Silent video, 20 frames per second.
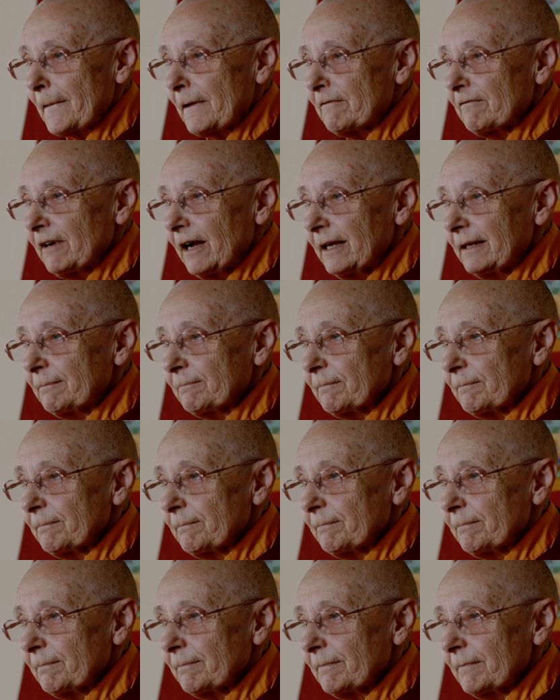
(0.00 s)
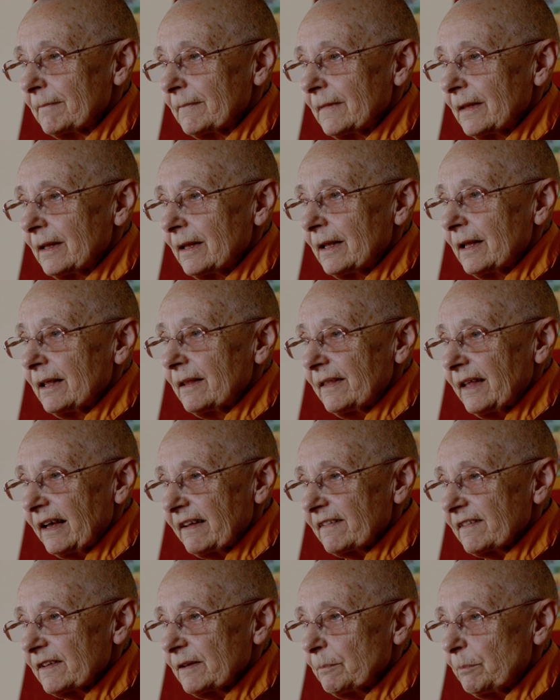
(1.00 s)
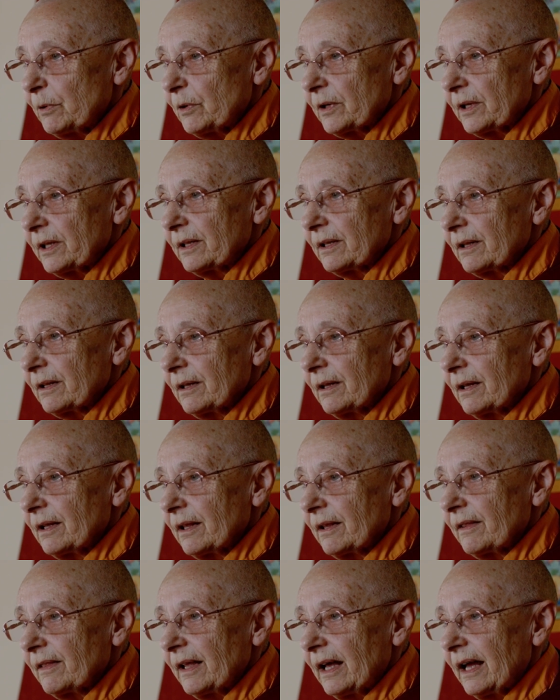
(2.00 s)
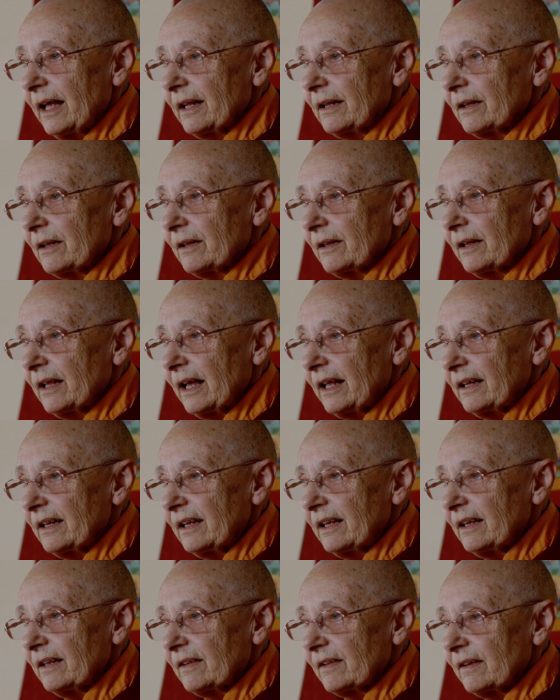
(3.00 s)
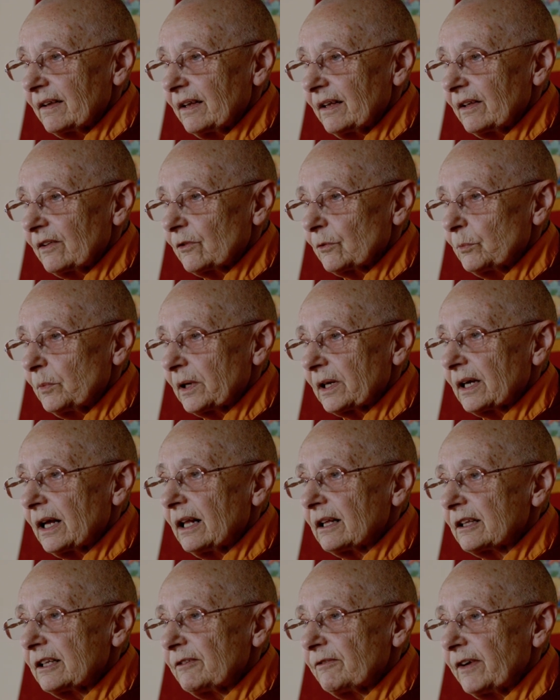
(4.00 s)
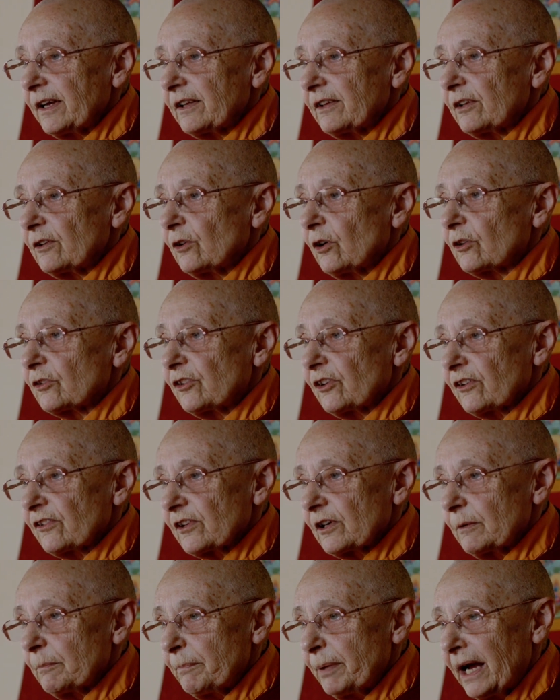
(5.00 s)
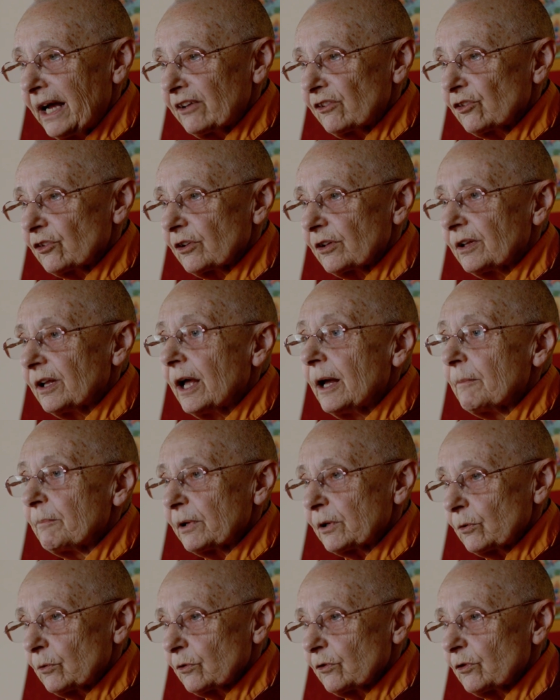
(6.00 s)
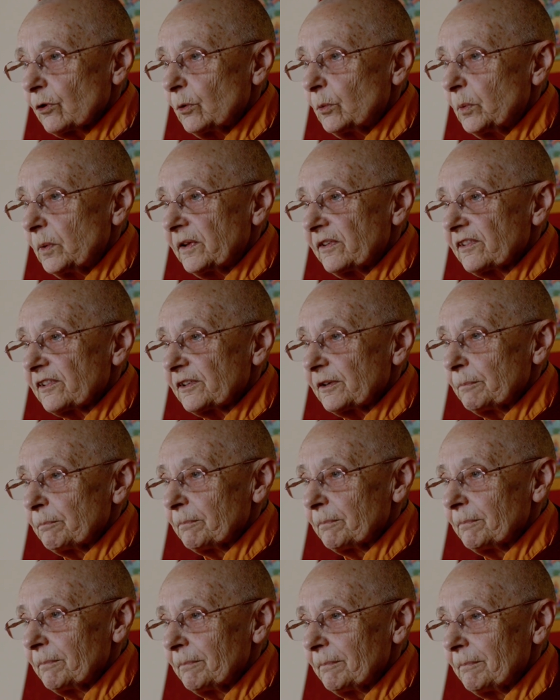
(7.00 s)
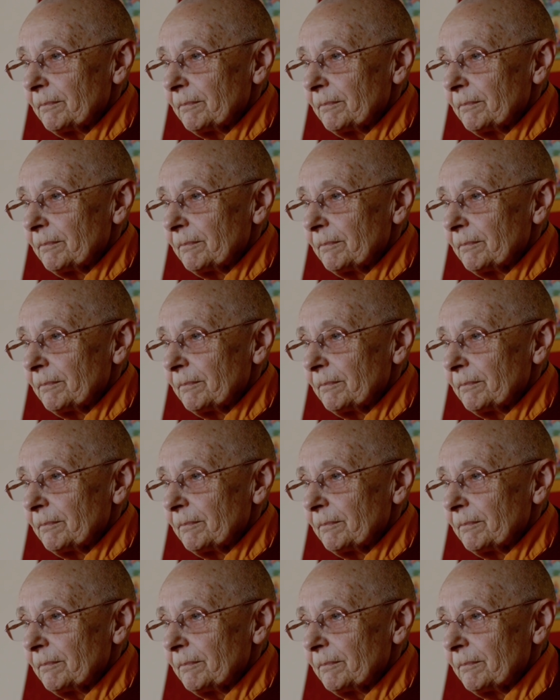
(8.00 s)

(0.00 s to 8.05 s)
right? That's the point. That we're cultivating not just compassion, but also wisdom,